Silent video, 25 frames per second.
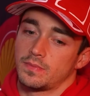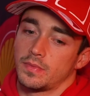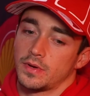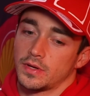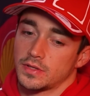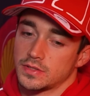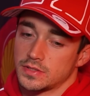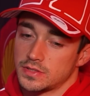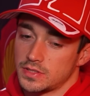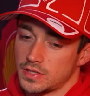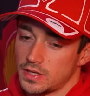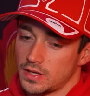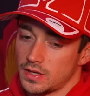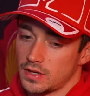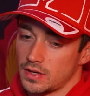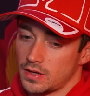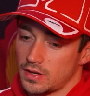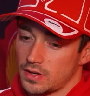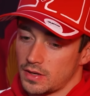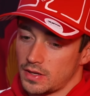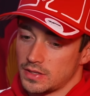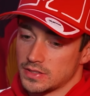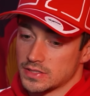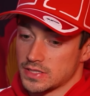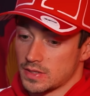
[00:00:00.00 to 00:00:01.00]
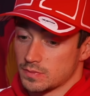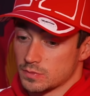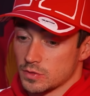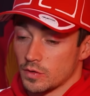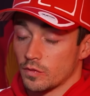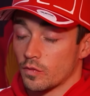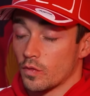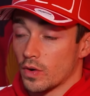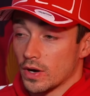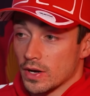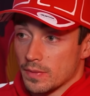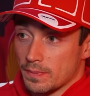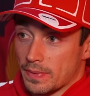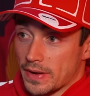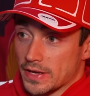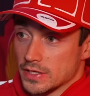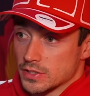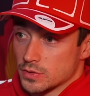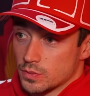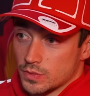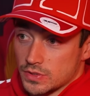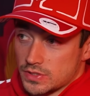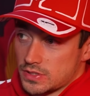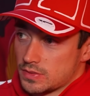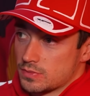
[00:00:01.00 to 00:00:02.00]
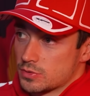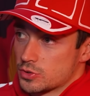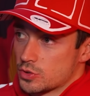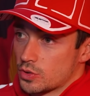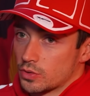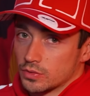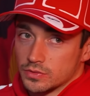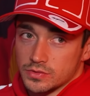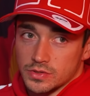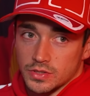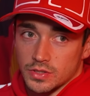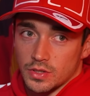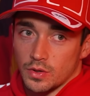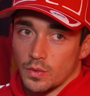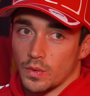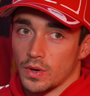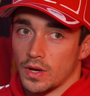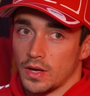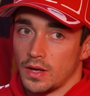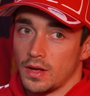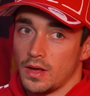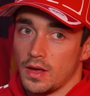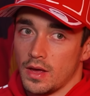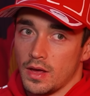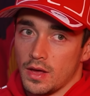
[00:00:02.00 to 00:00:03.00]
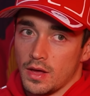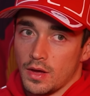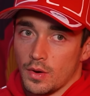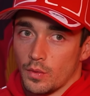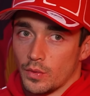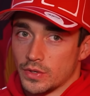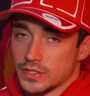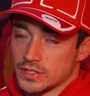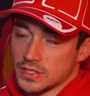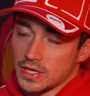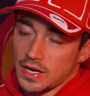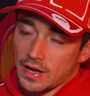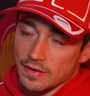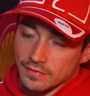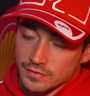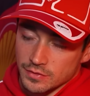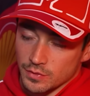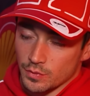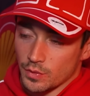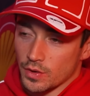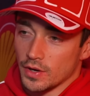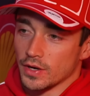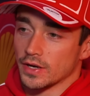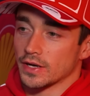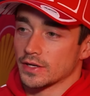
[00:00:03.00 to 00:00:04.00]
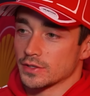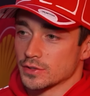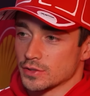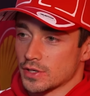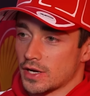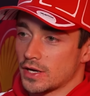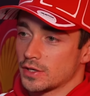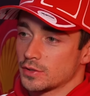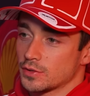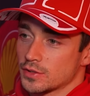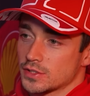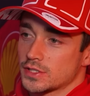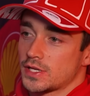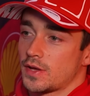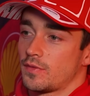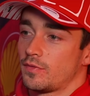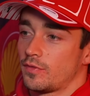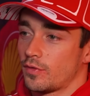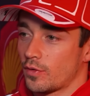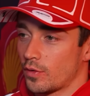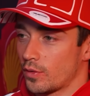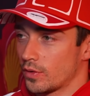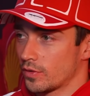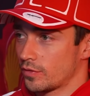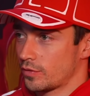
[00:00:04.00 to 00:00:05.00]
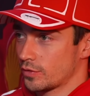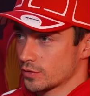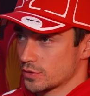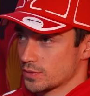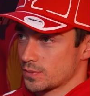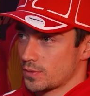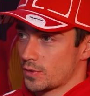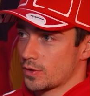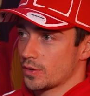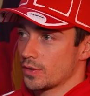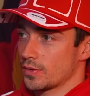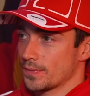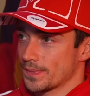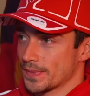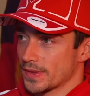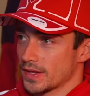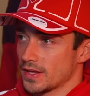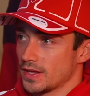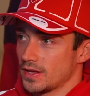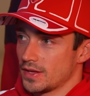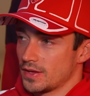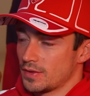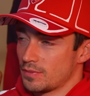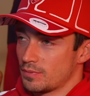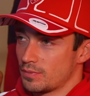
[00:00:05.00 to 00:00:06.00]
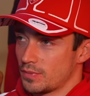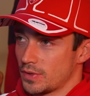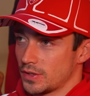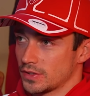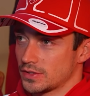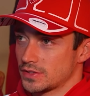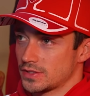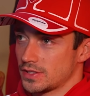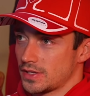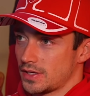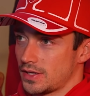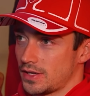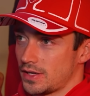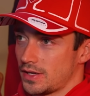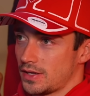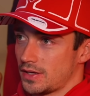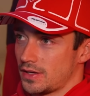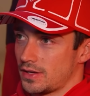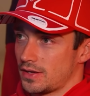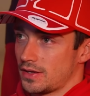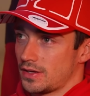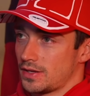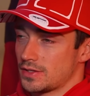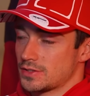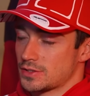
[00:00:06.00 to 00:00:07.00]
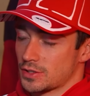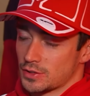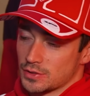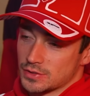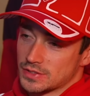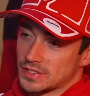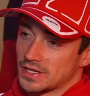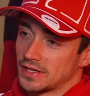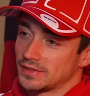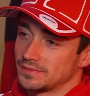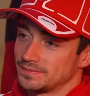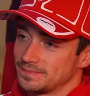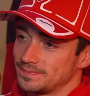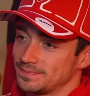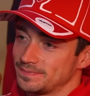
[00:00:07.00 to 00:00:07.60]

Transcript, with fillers: but in terms of quali pace, we seem strong. So we still have to work and try and do a step forward for tomorrow. But it's a good start.